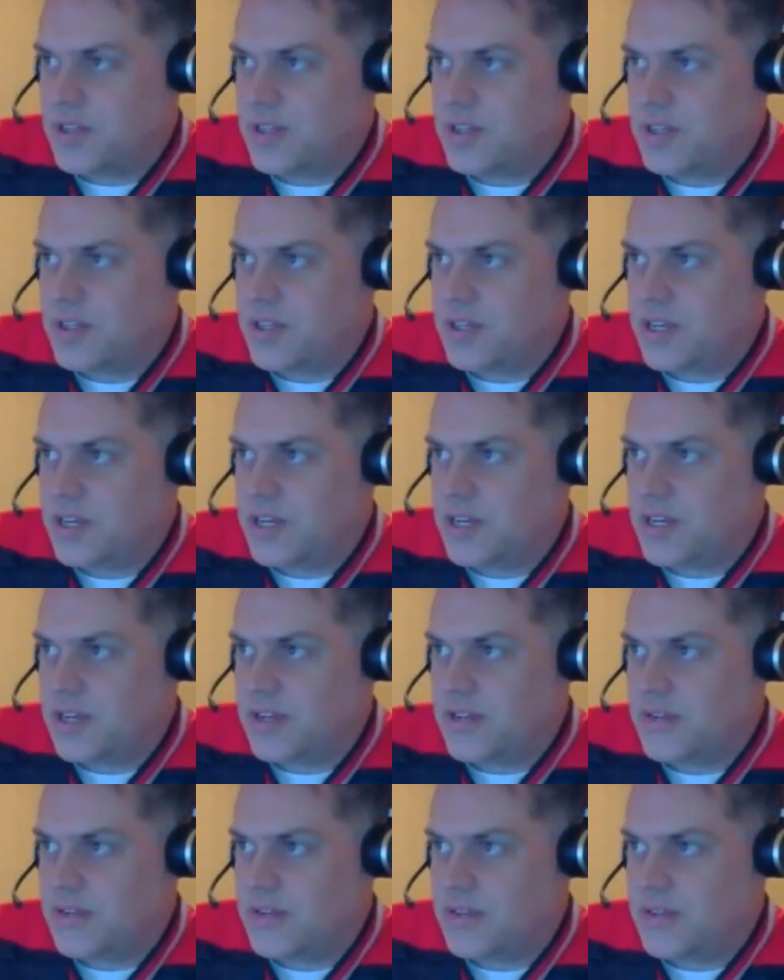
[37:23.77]

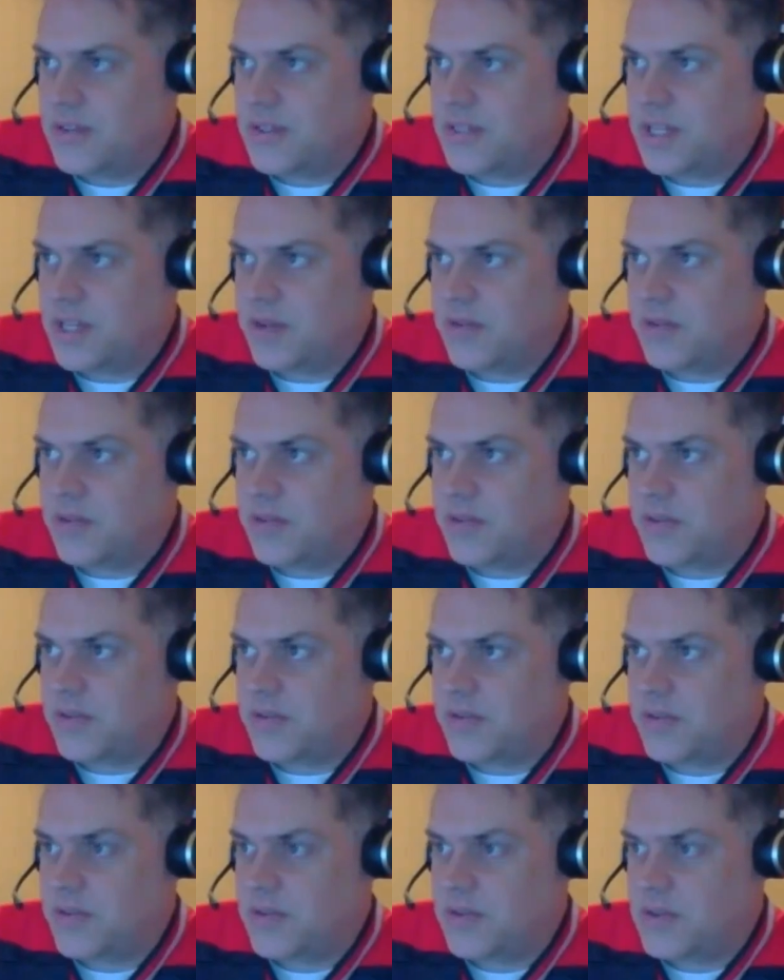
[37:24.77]
the
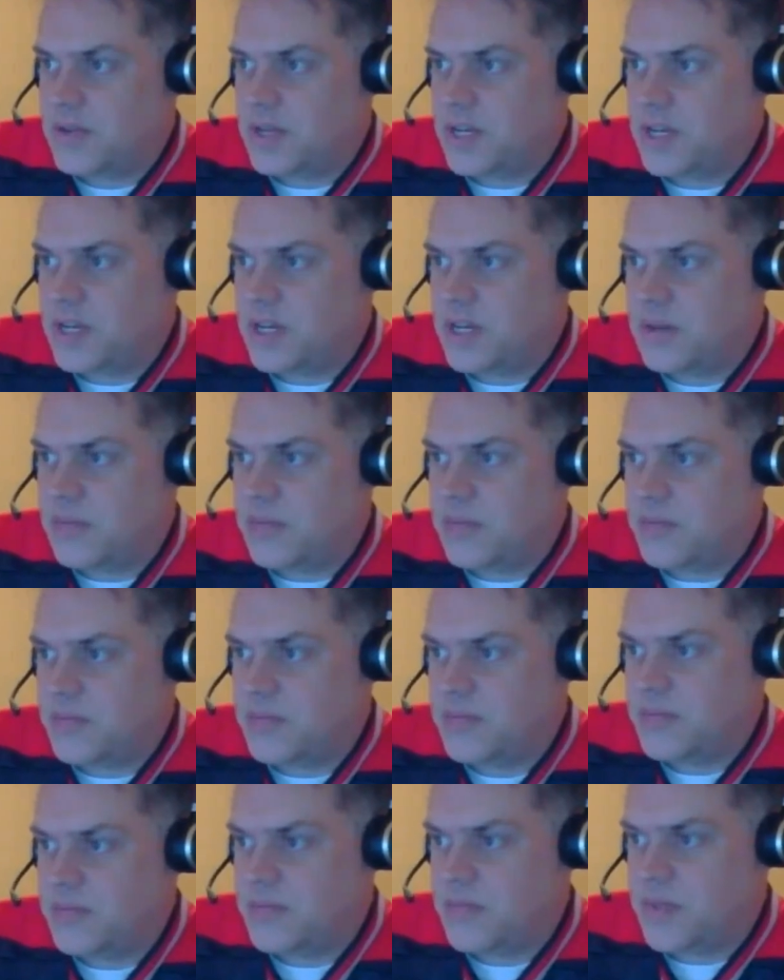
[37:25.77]
stealth,
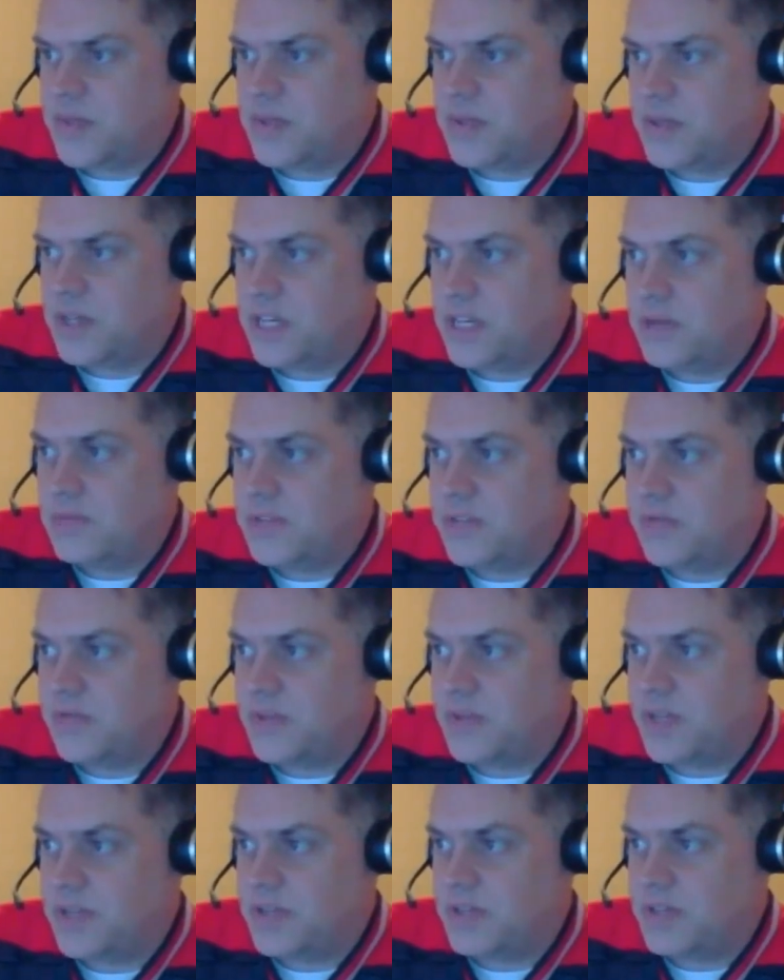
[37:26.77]
the games
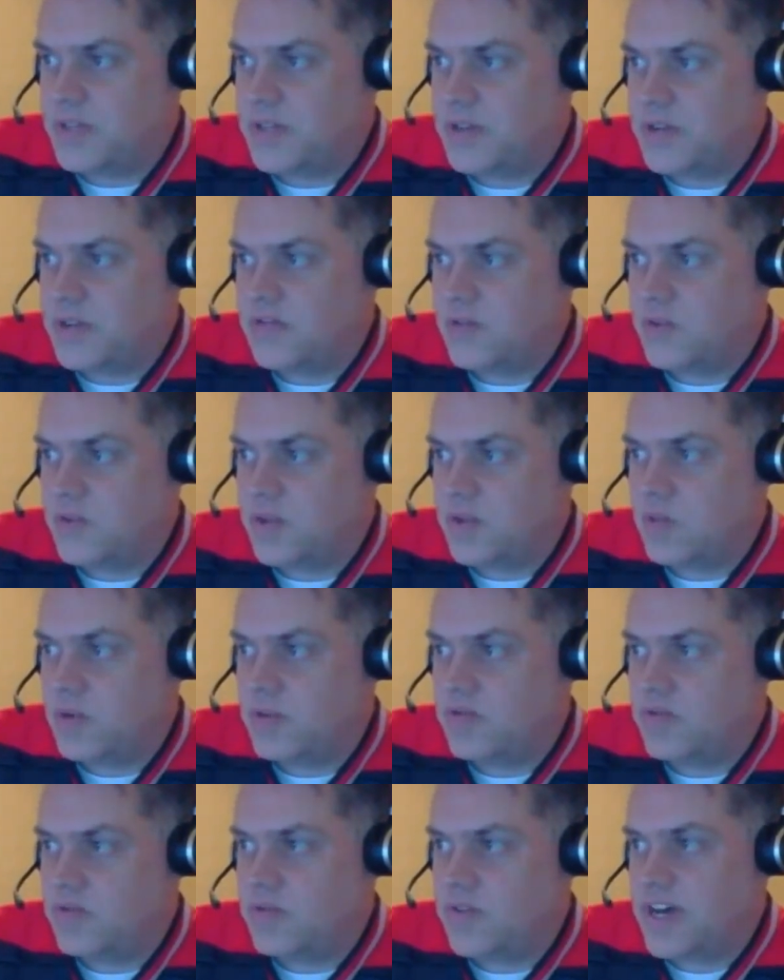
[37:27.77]
they've played this year, they've only
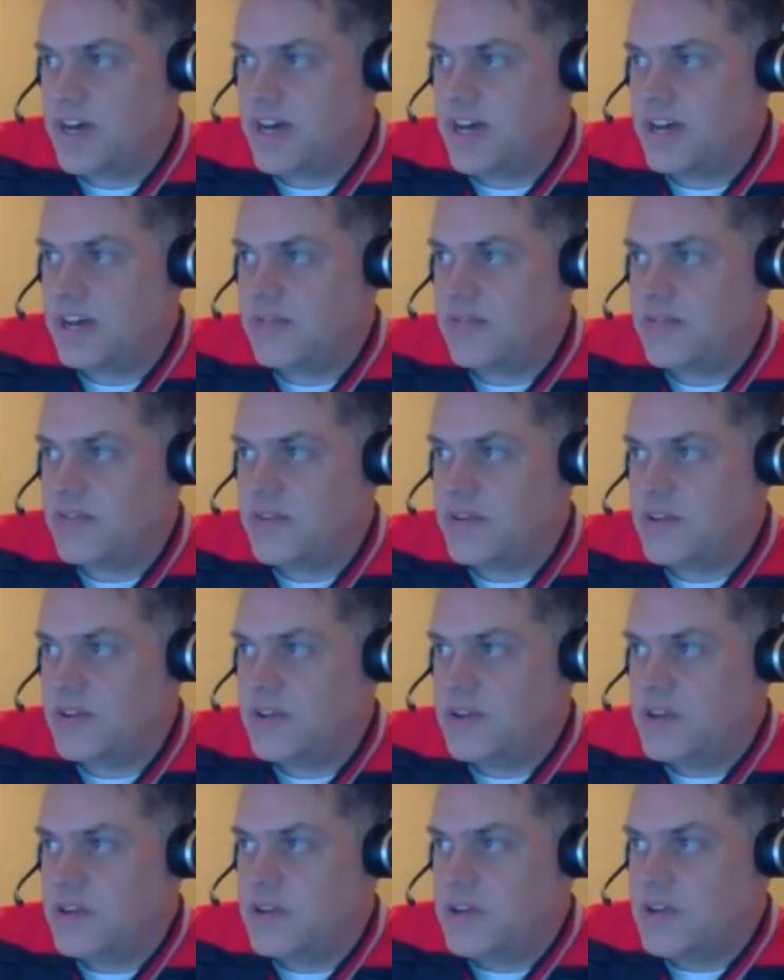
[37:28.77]
won 5,
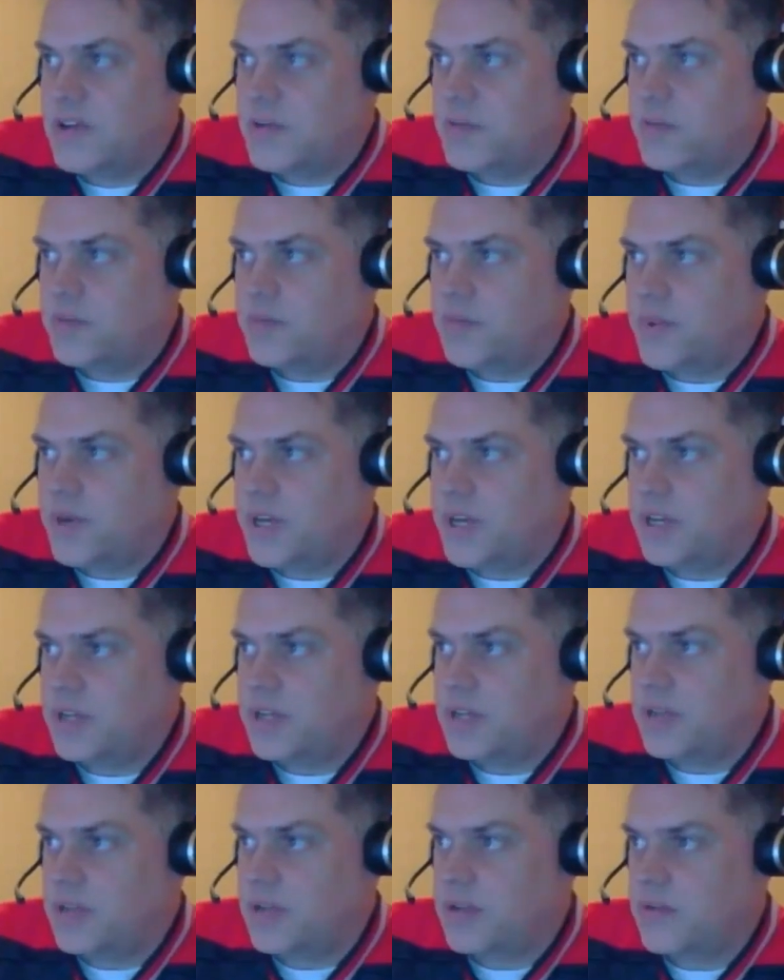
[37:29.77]

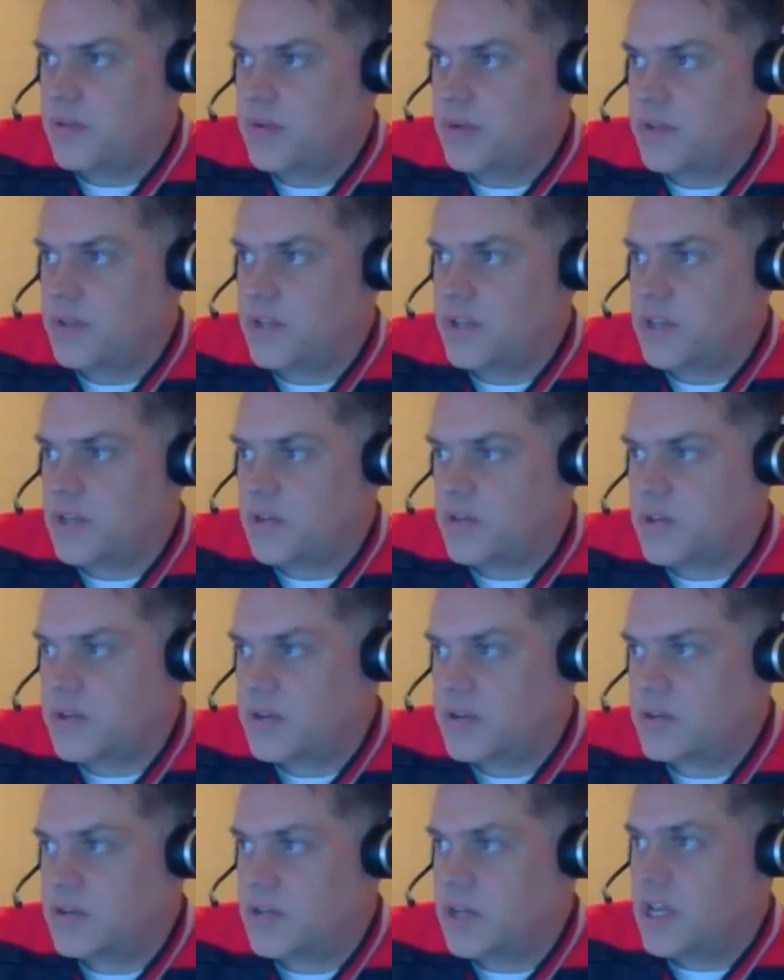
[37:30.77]
but where did they go?
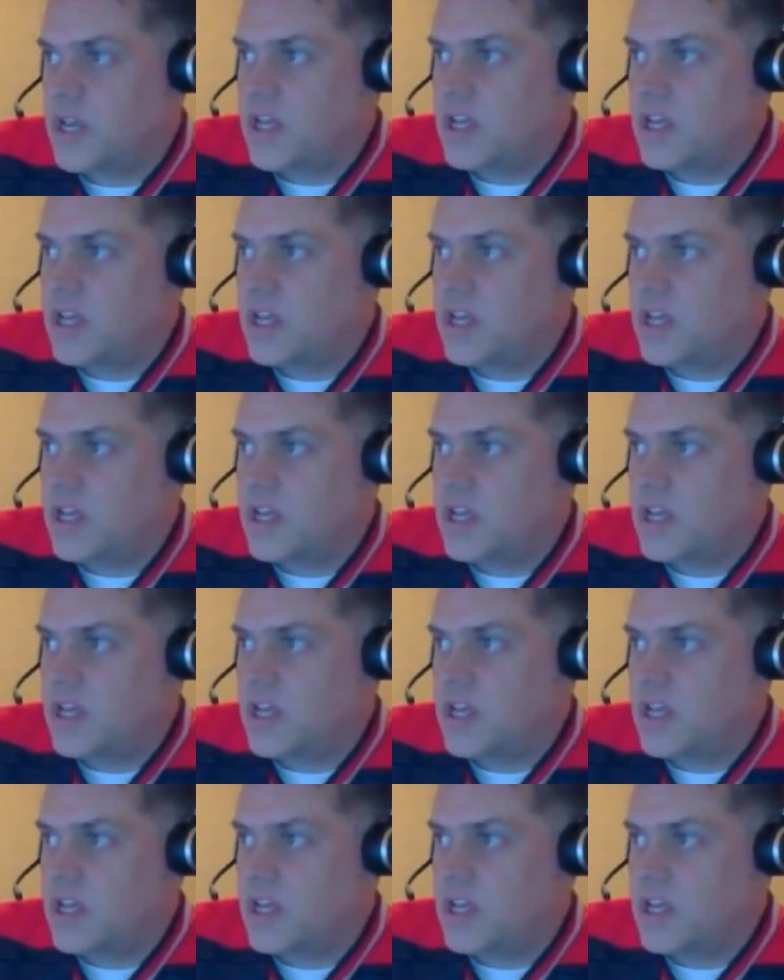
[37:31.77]
There it is.